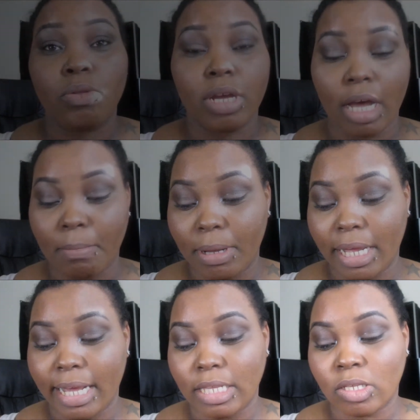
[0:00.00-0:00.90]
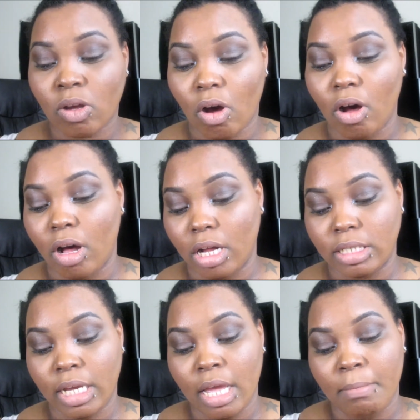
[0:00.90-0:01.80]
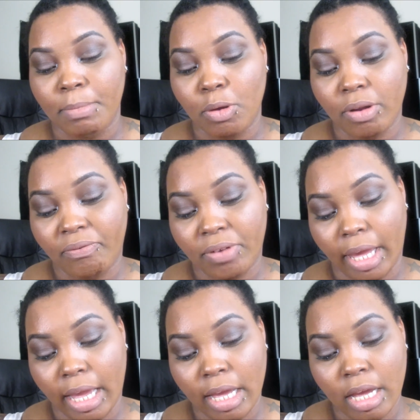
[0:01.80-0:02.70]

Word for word: the company is called Beautifully